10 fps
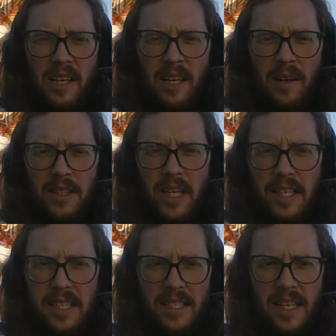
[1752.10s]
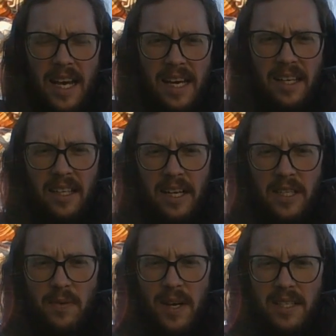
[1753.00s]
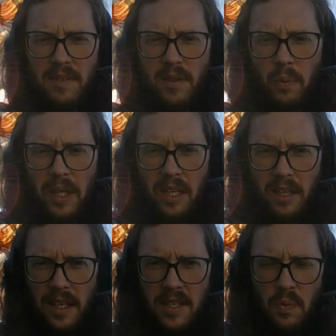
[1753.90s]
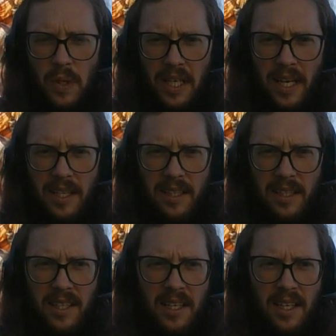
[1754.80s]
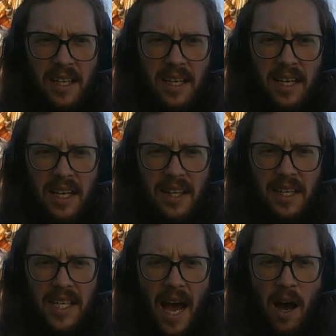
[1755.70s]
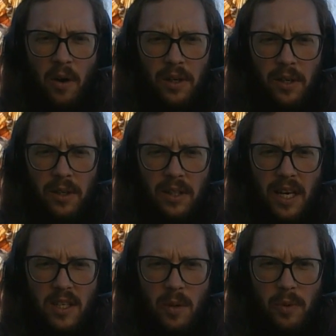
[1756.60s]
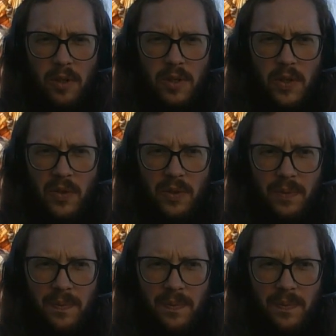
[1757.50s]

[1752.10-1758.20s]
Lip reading: Have a nice day and a nice rest of the week, a nice weekend in the Tao, and I'll catch up with you soon.